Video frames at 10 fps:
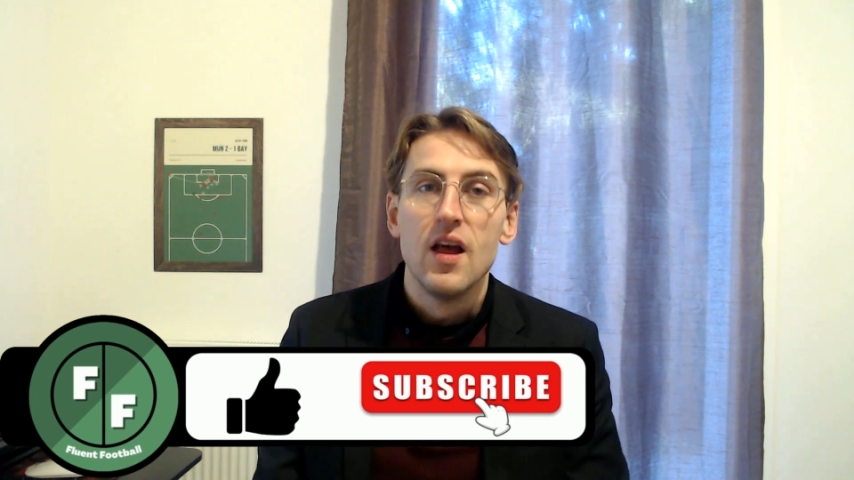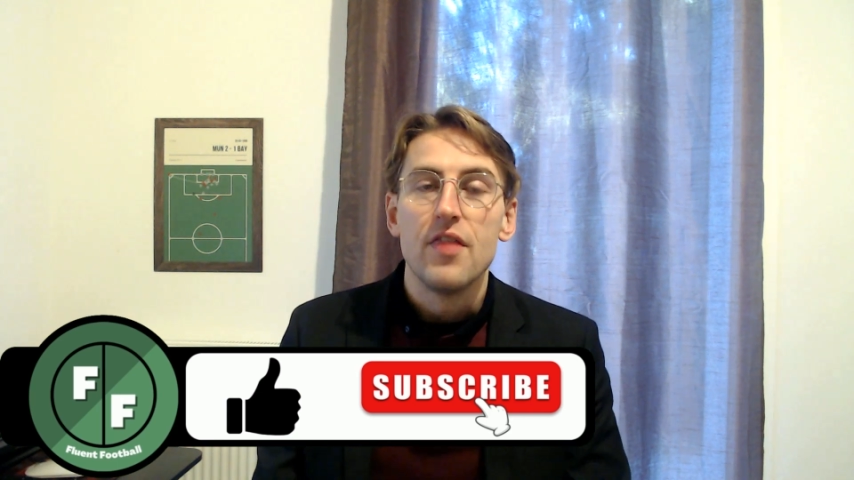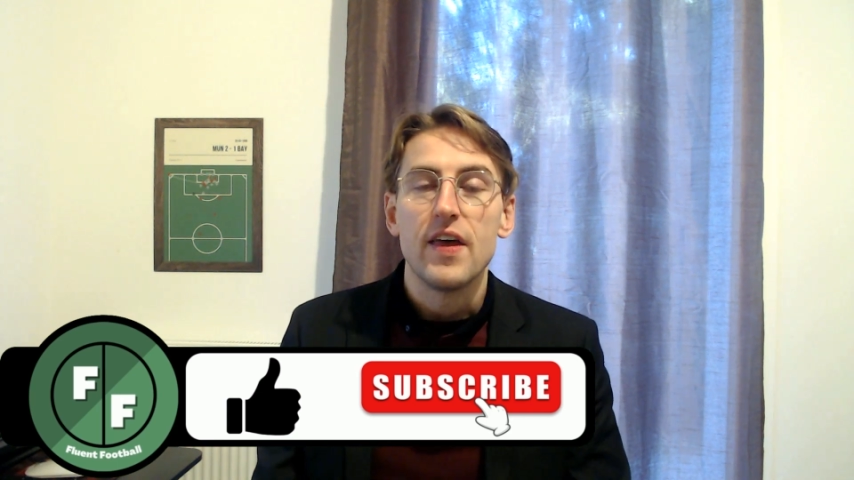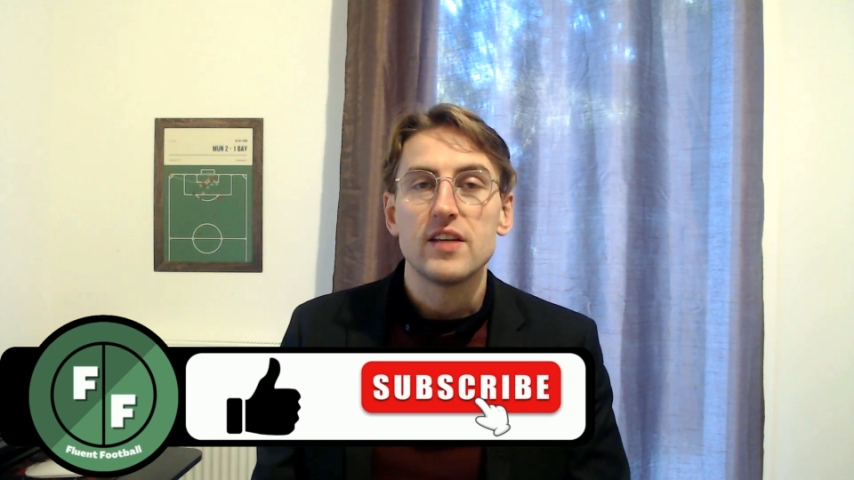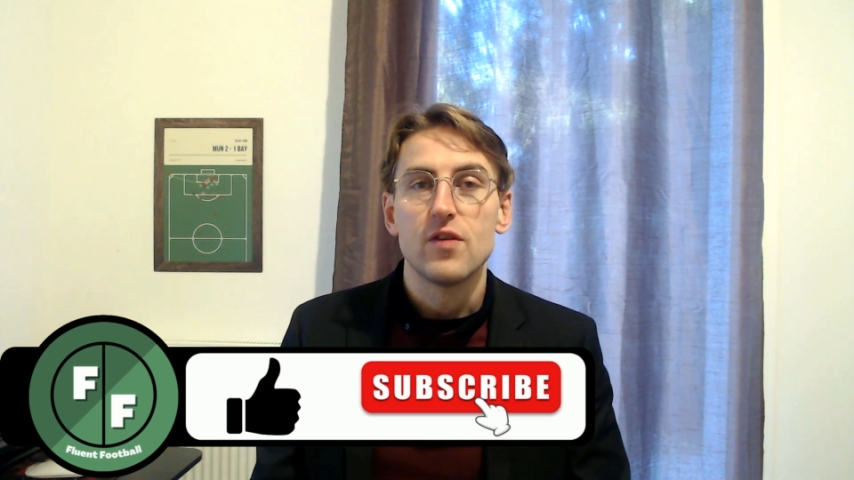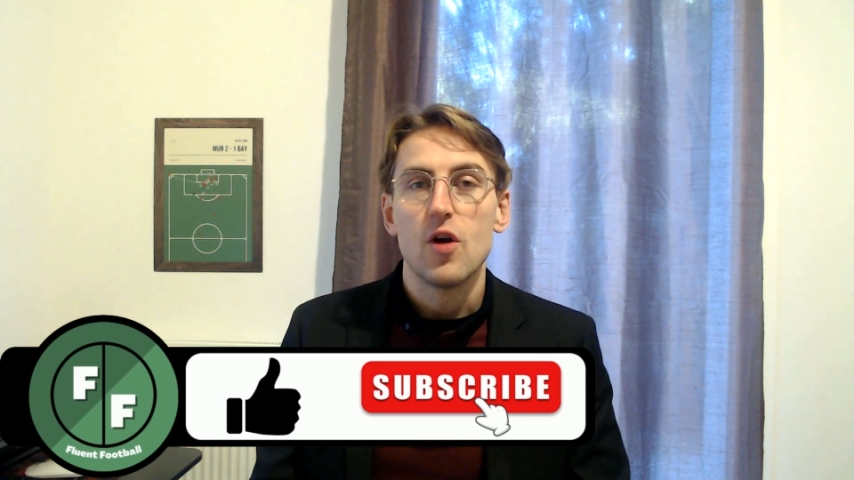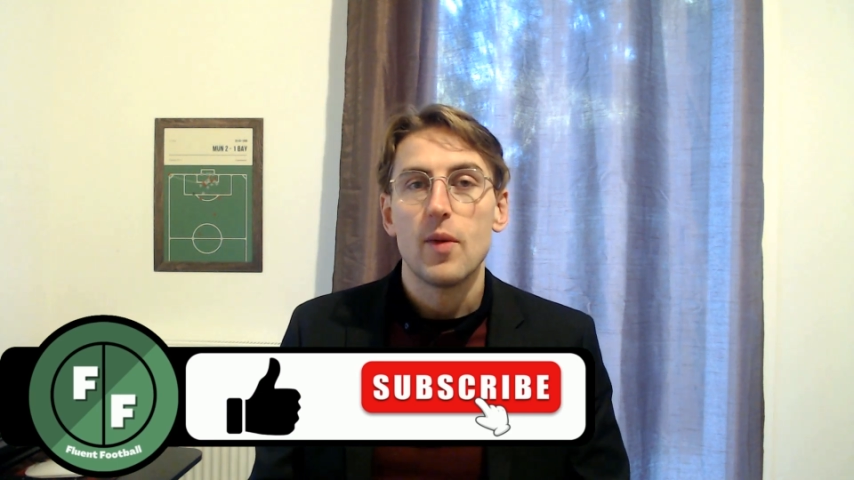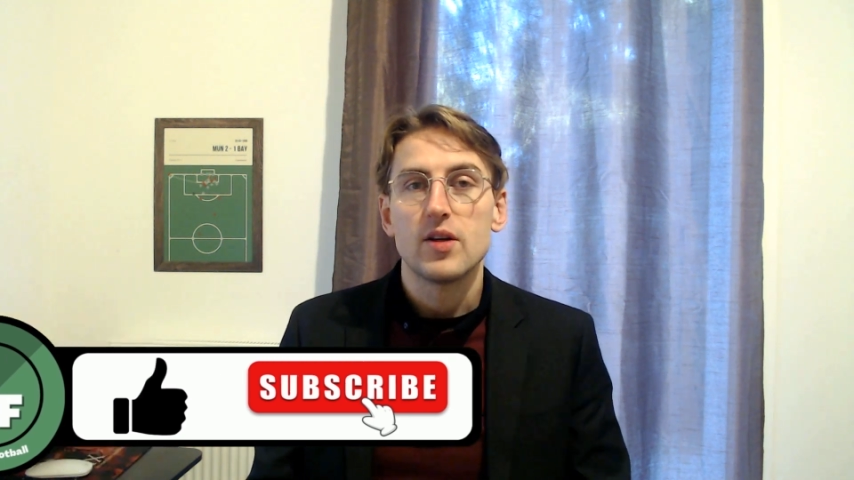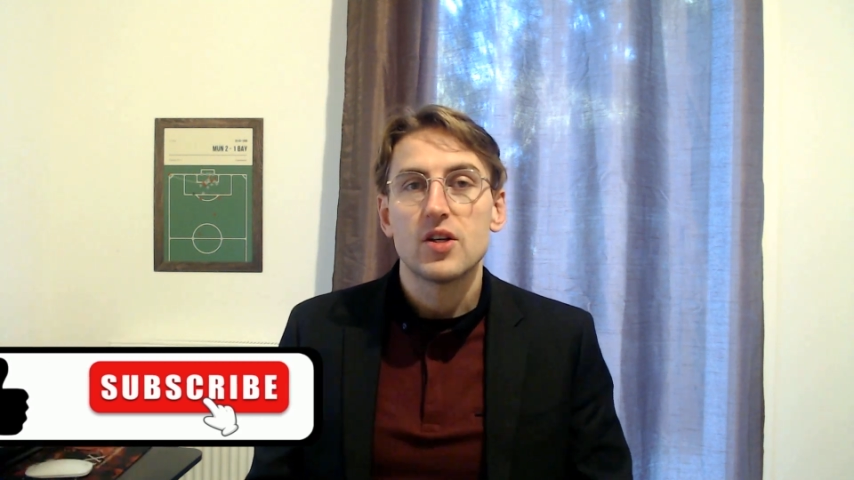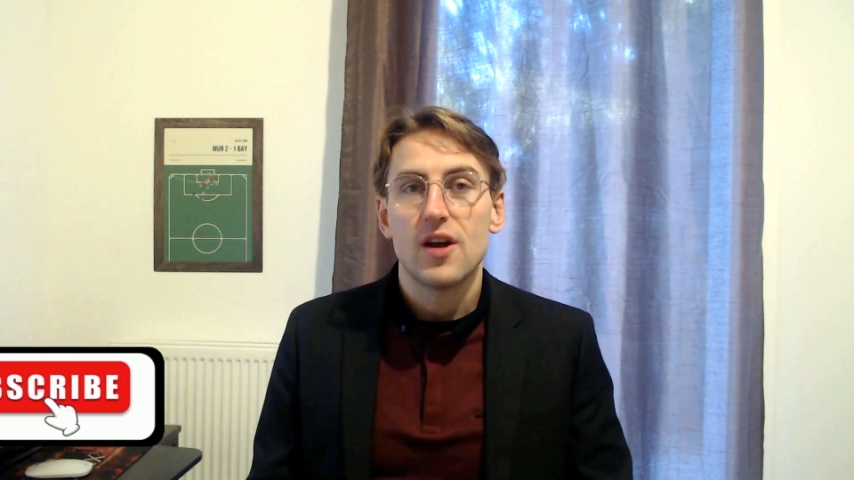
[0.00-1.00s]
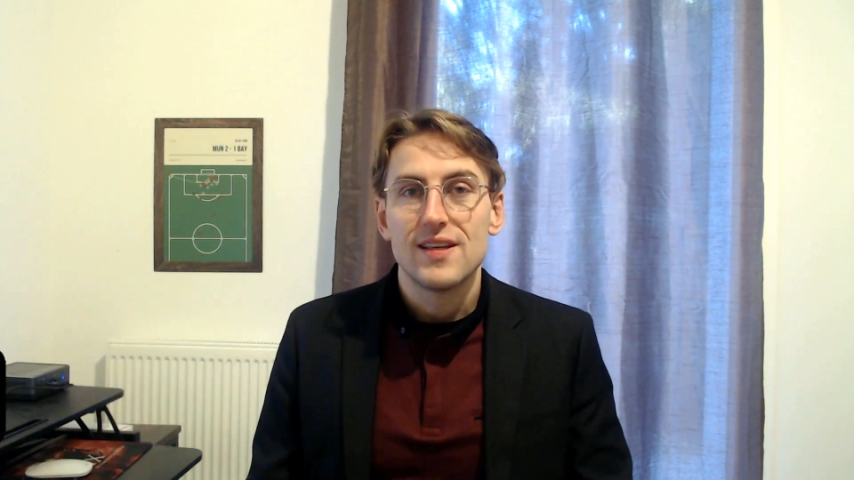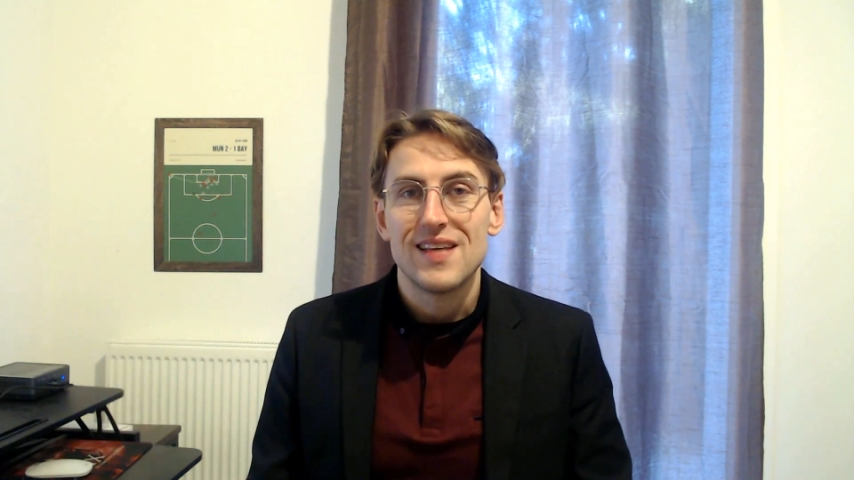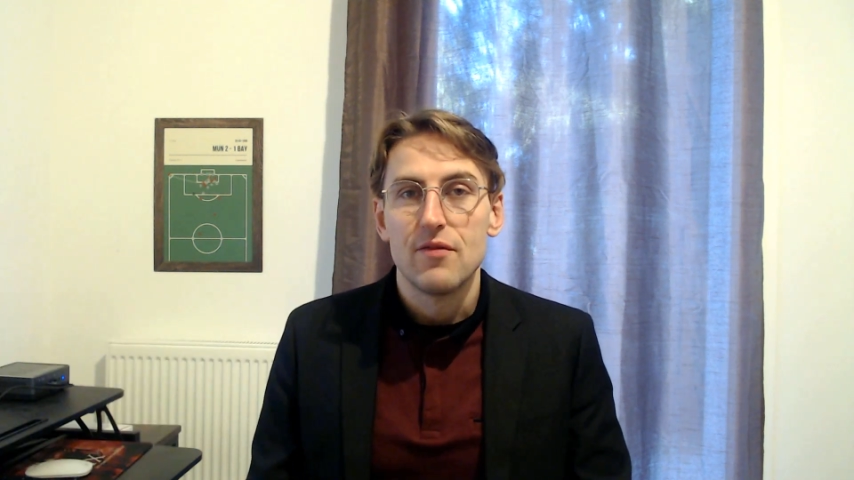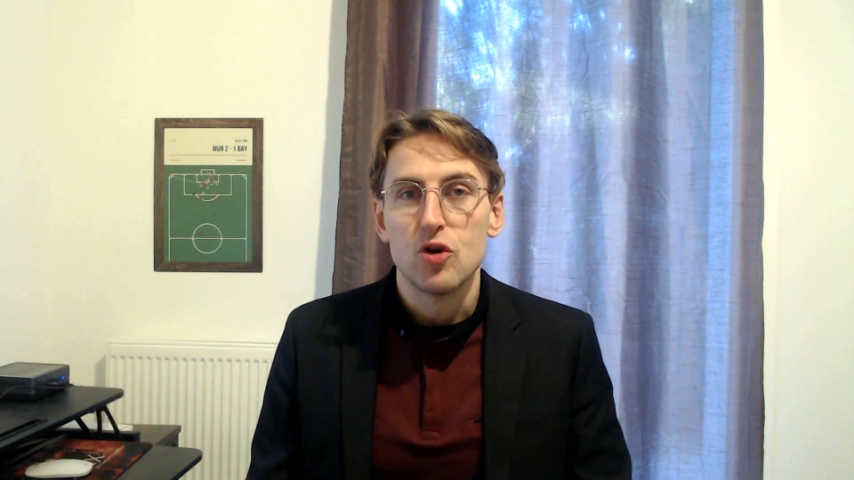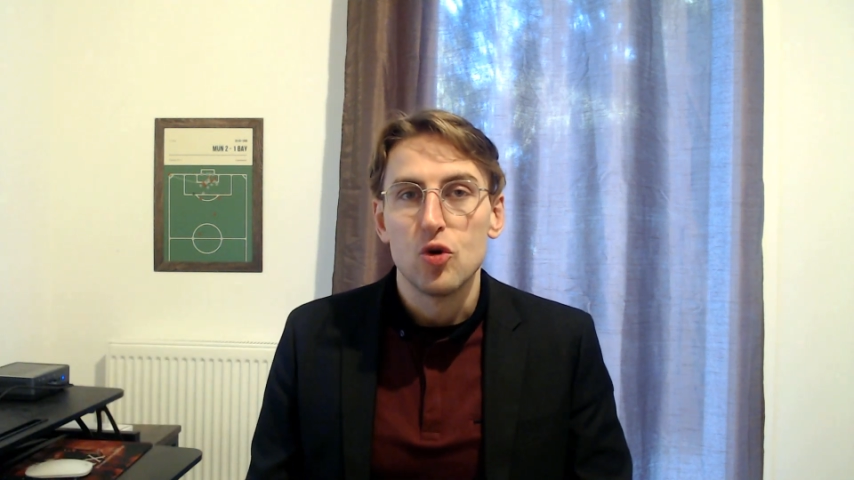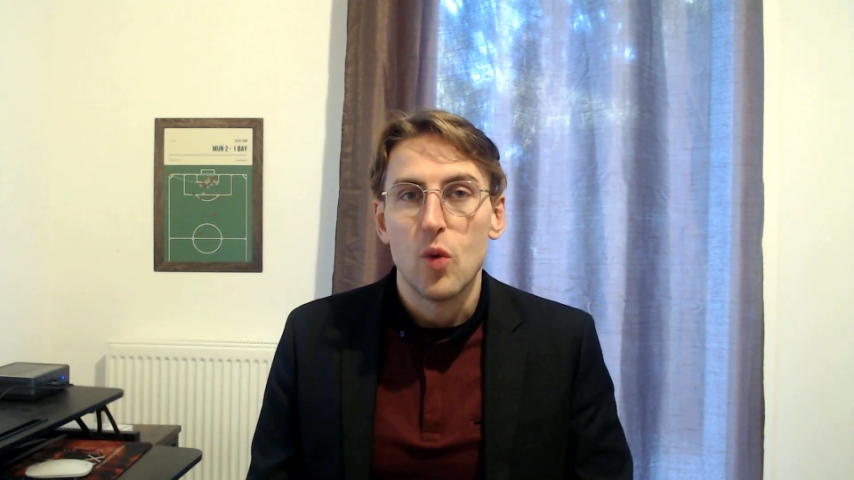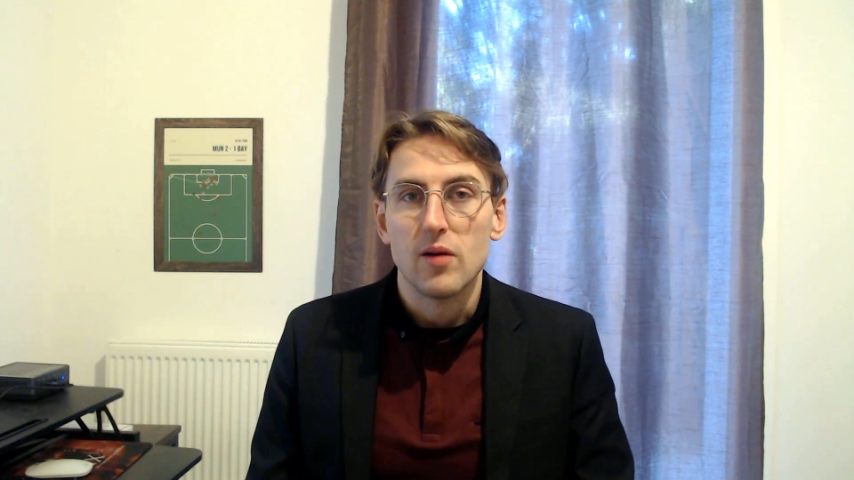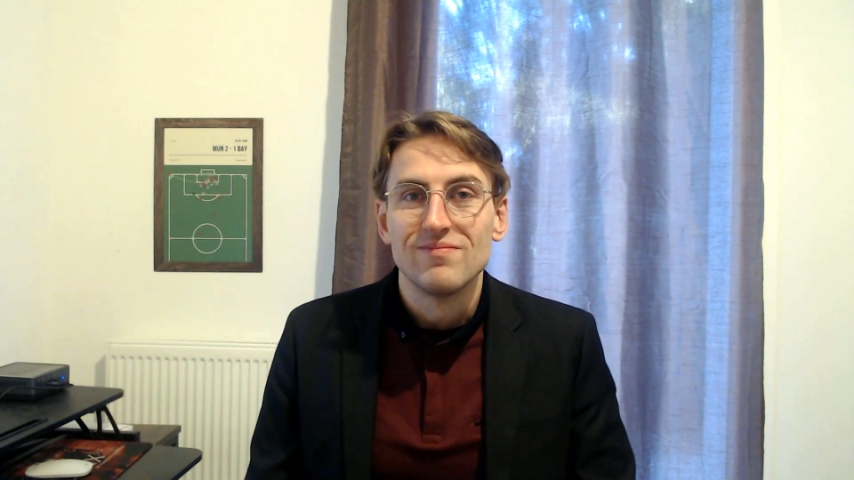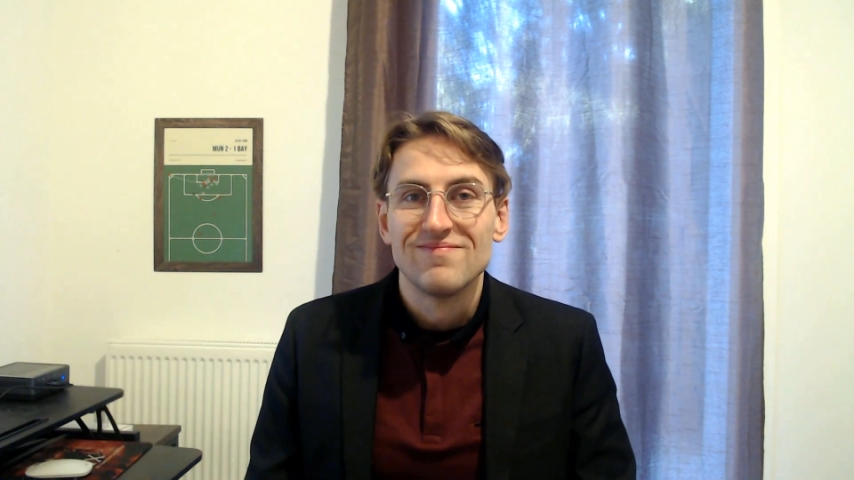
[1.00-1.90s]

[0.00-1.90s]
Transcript: Thanks very much, guys. Have a good one.